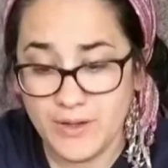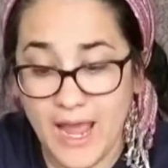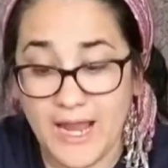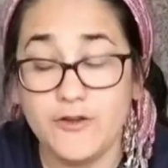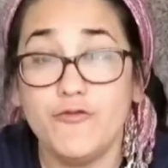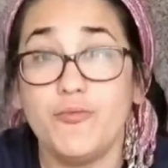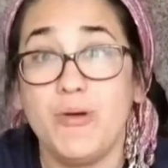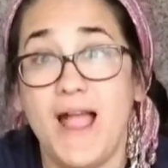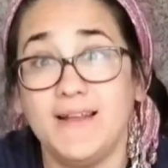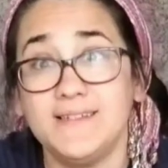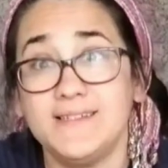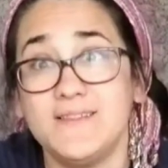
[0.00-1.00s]
and you've
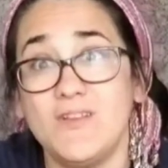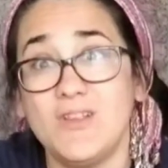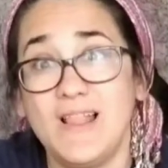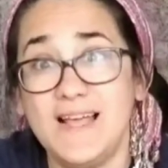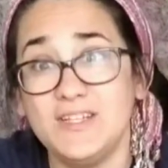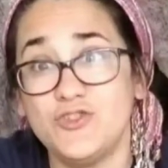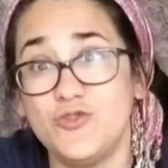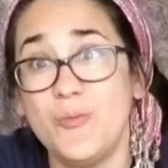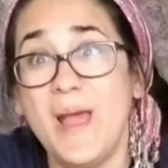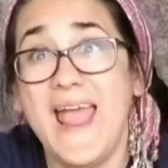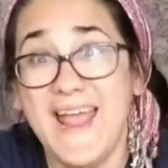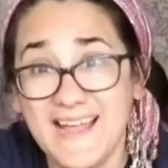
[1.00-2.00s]
practiced in the classroom
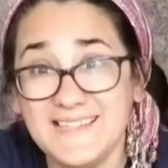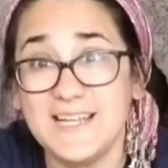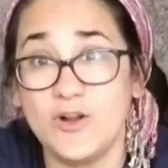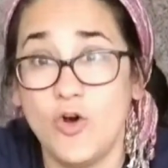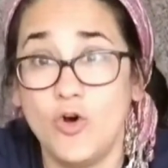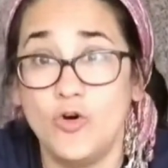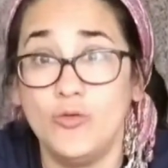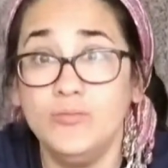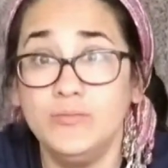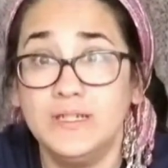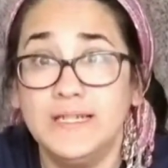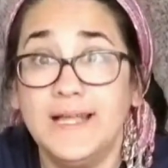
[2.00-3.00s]
and at home
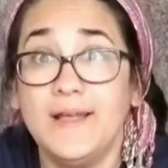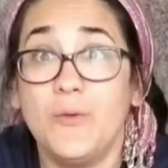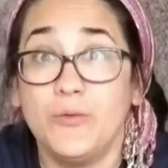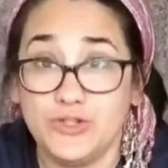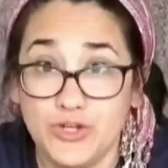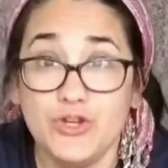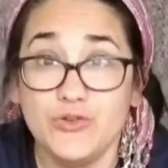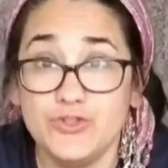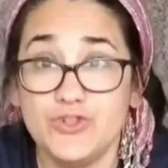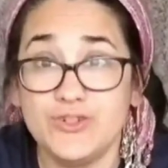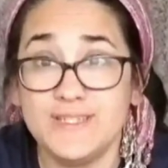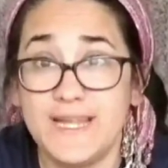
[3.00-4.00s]
to use
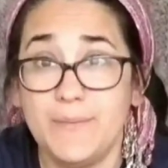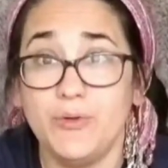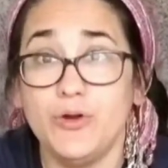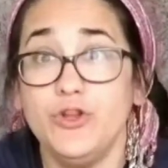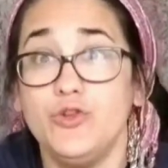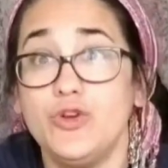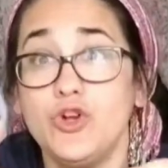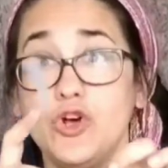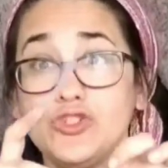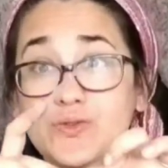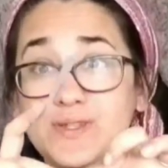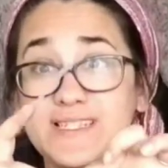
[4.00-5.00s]
your stapler, you can
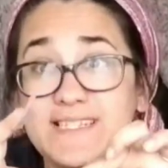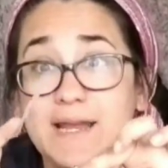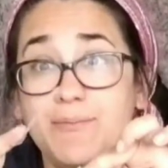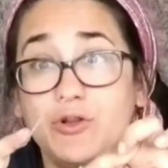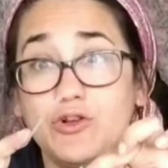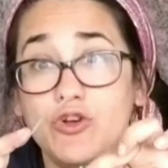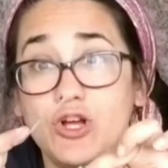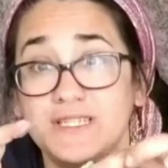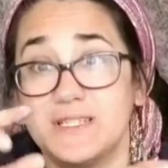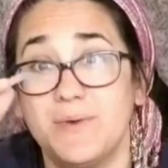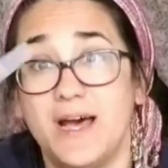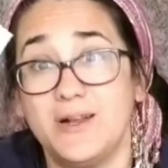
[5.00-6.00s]
also staple across
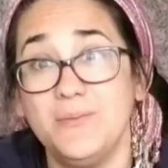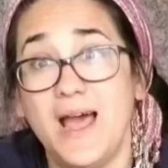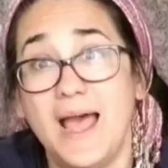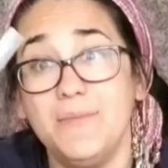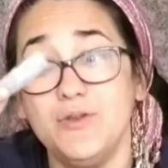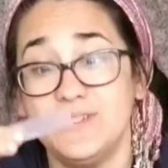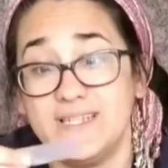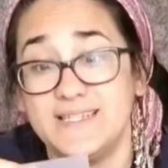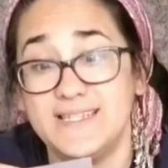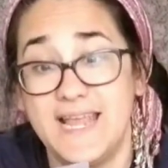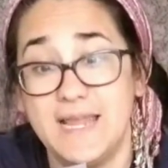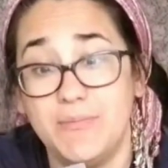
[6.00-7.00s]
the bottom. I'm using
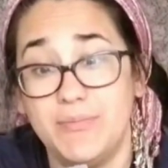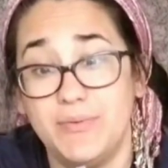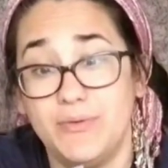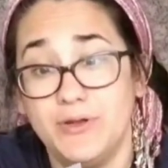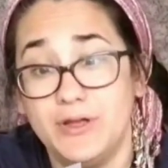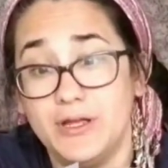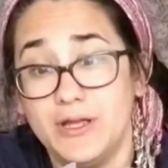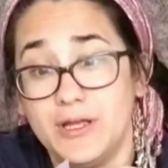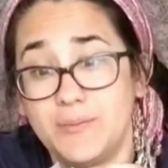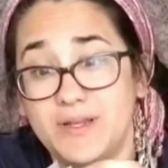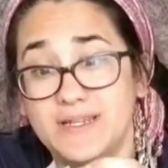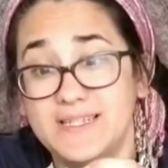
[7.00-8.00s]
tape
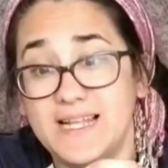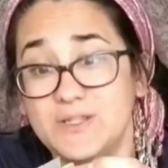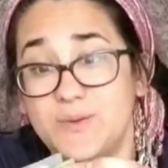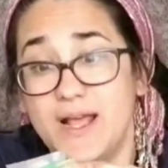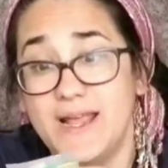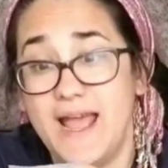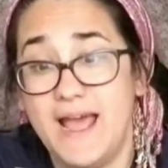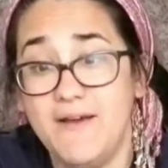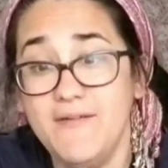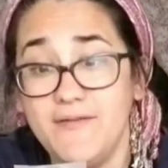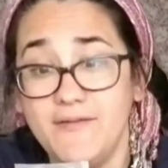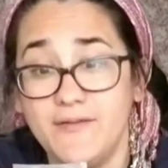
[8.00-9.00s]
because that's what I
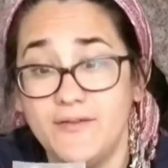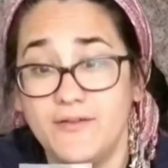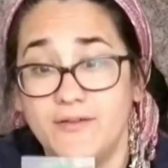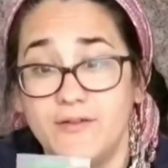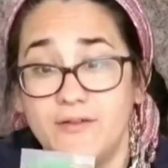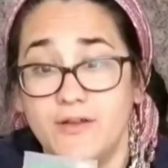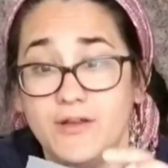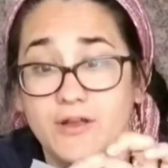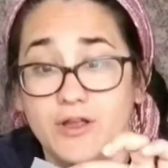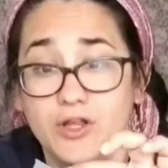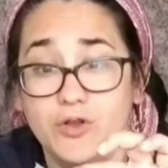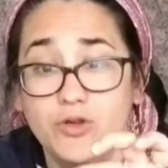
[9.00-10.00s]
have.
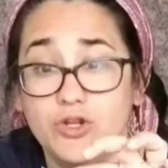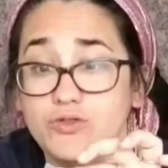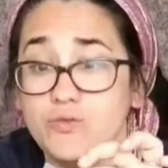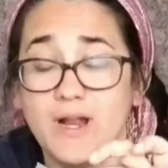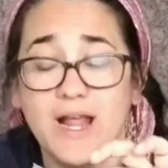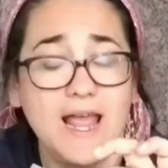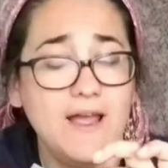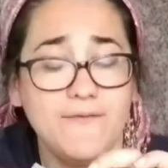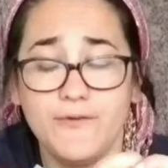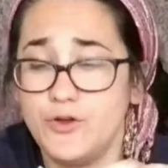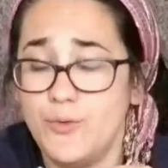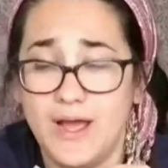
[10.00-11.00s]
You can use whatever
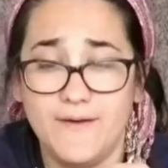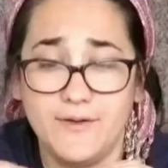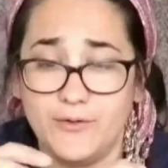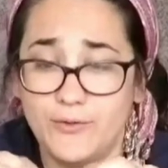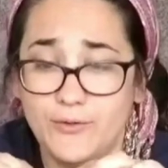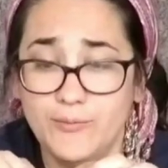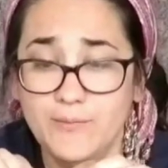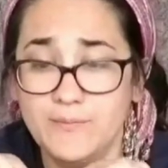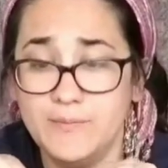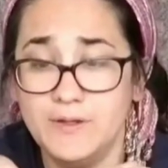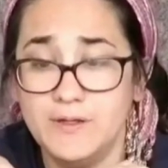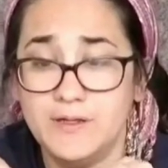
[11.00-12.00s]
you have at home.
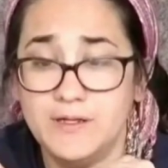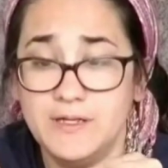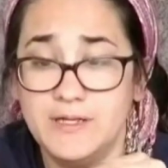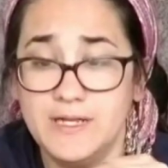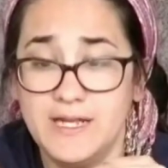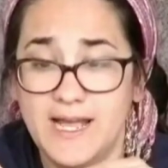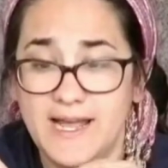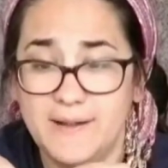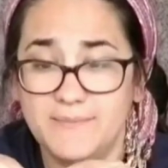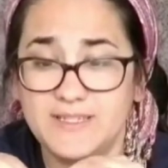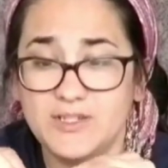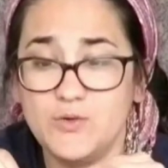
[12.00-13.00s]
And I'm
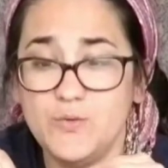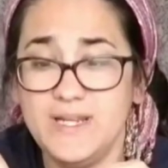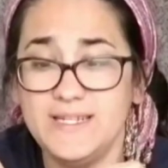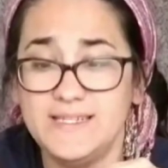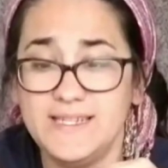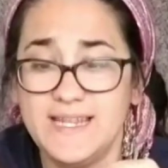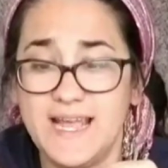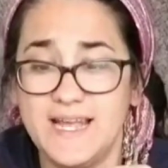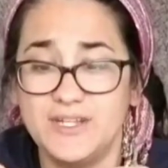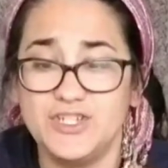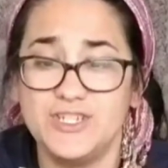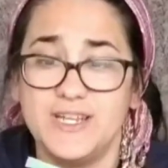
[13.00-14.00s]
squeezing the
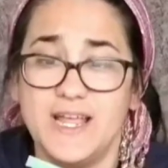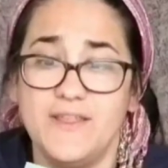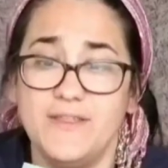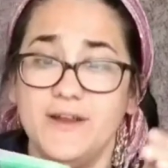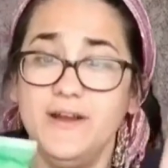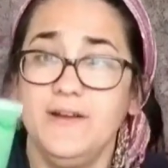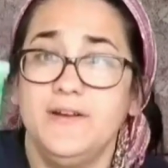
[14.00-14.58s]
edge together.